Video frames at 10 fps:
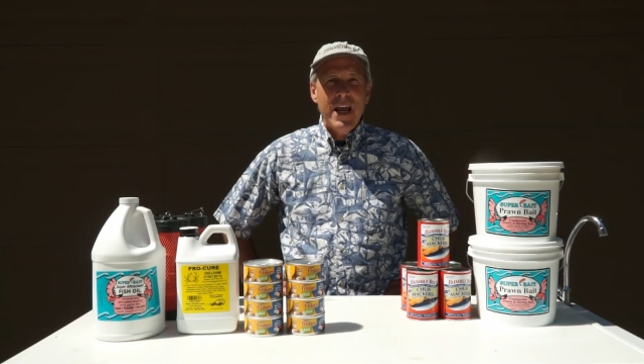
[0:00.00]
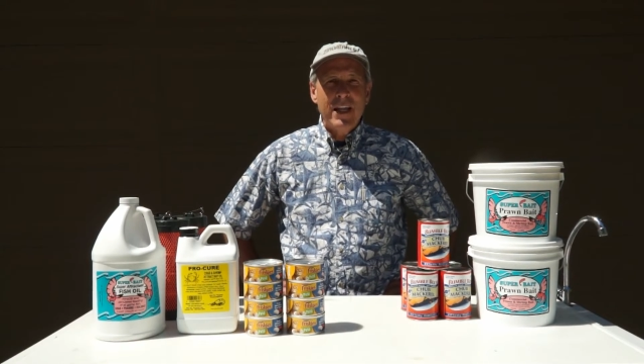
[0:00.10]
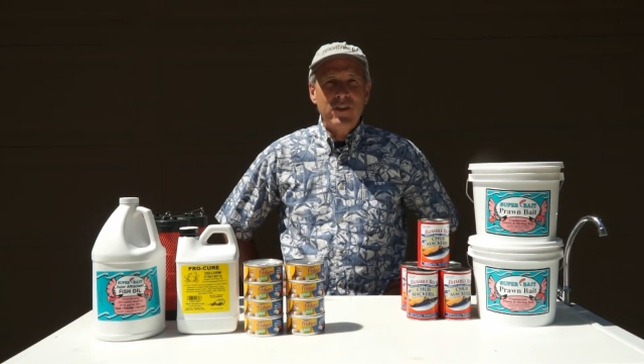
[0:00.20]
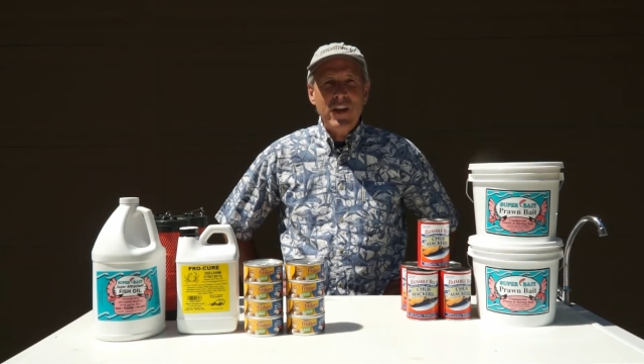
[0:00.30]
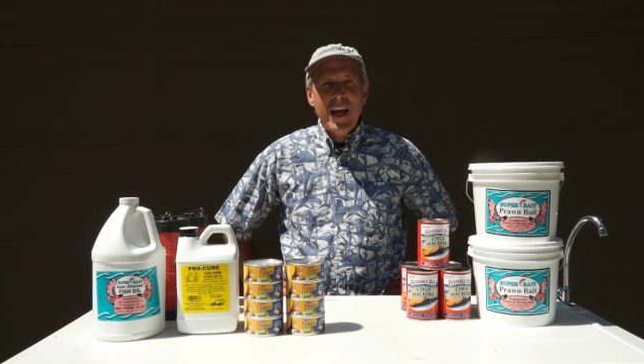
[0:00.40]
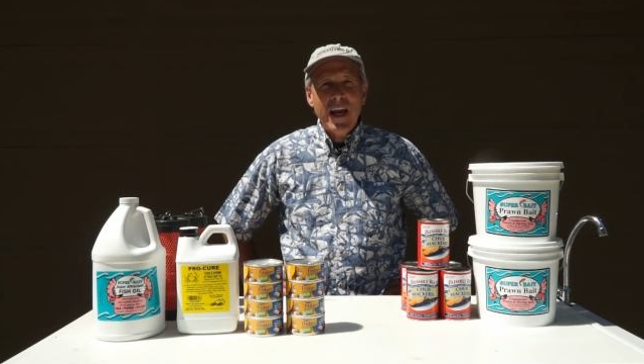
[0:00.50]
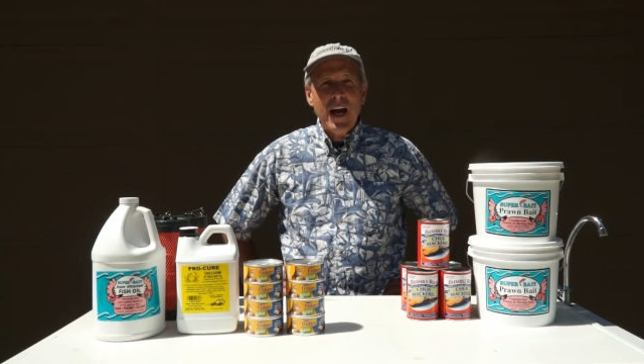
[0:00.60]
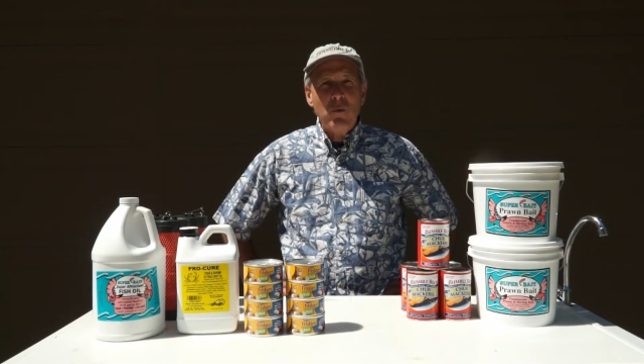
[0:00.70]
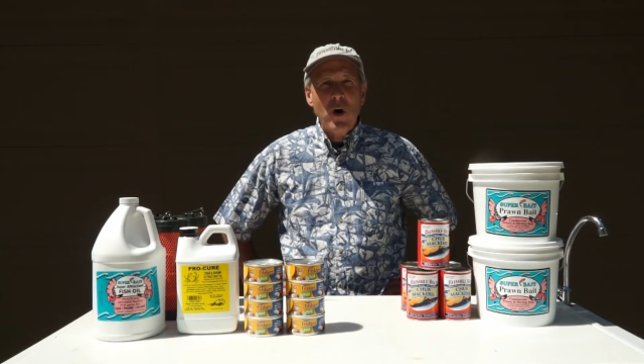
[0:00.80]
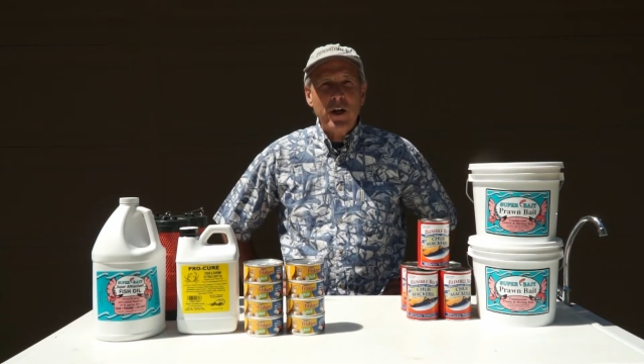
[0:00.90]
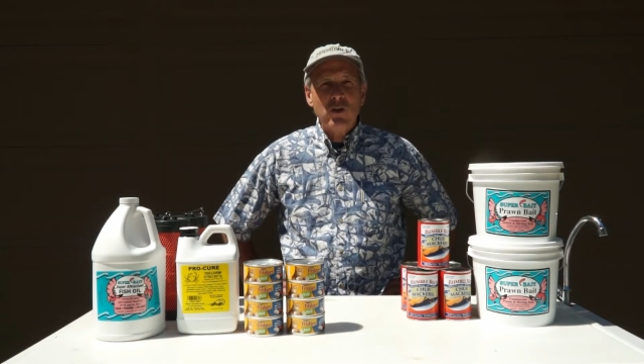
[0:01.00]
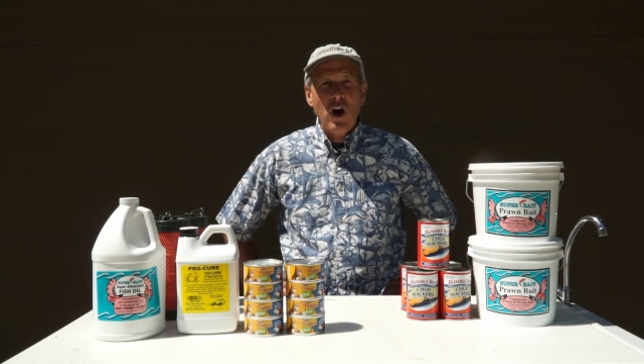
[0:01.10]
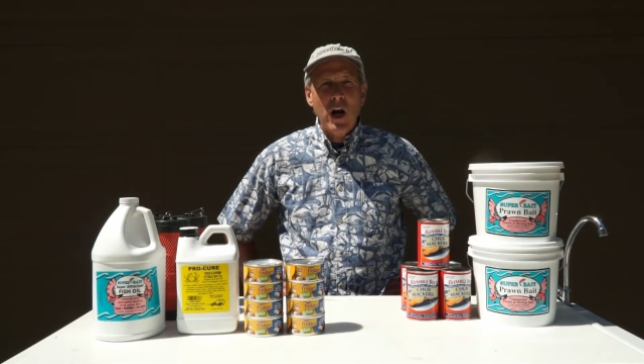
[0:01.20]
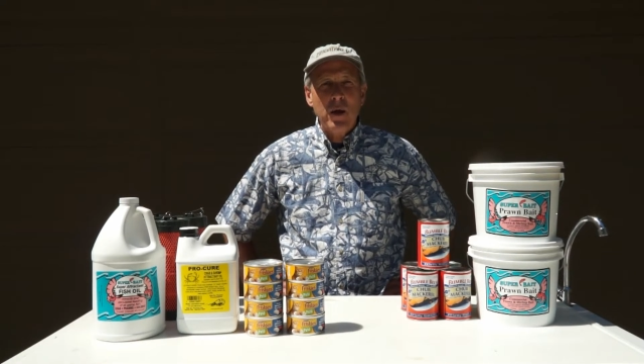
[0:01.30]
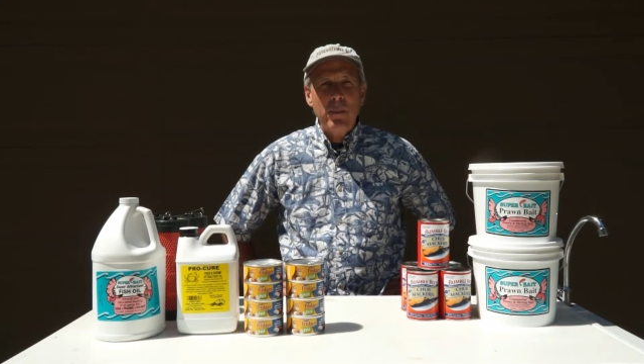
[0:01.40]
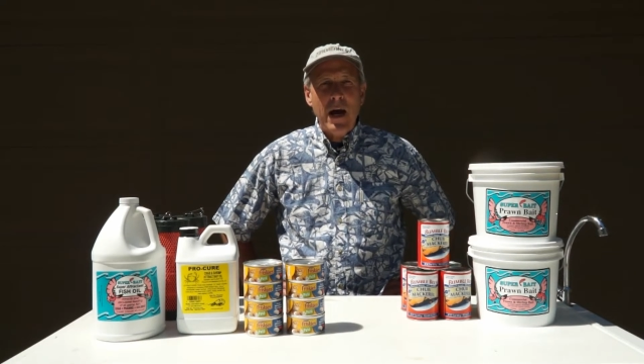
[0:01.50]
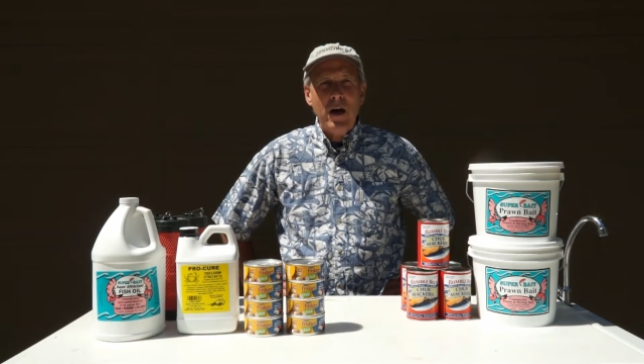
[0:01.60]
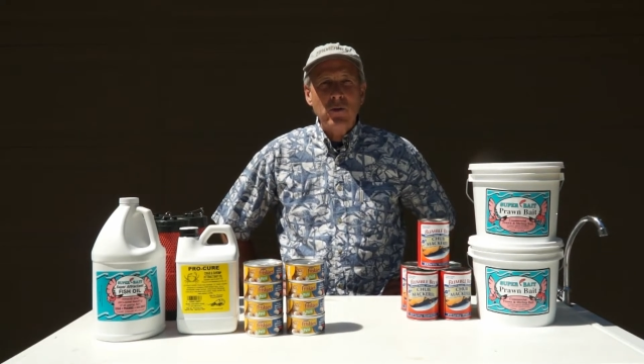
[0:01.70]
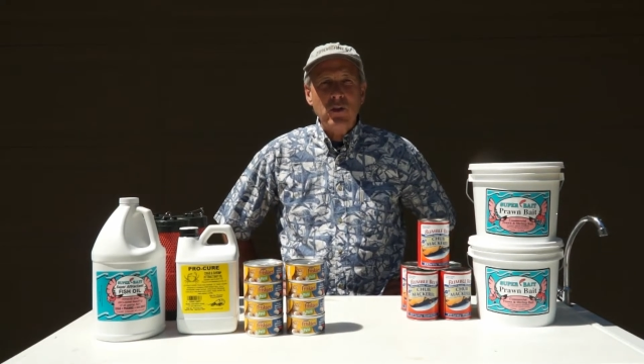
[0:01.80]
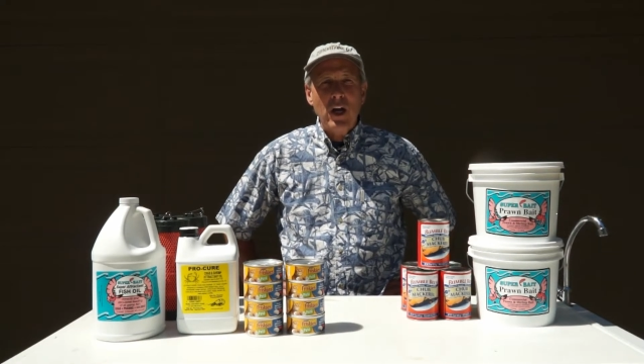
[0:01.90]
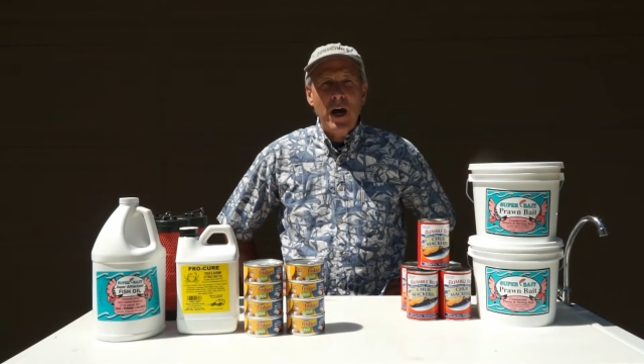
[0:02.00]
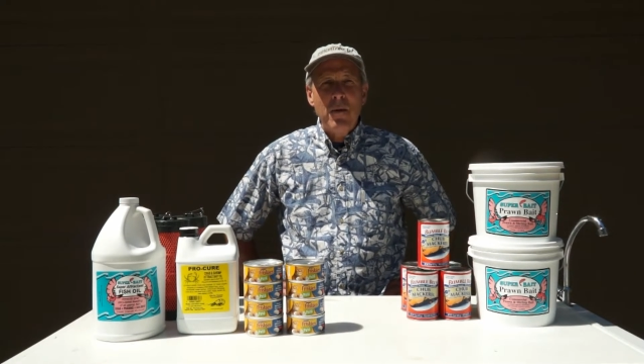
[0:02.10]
and today I want to talk about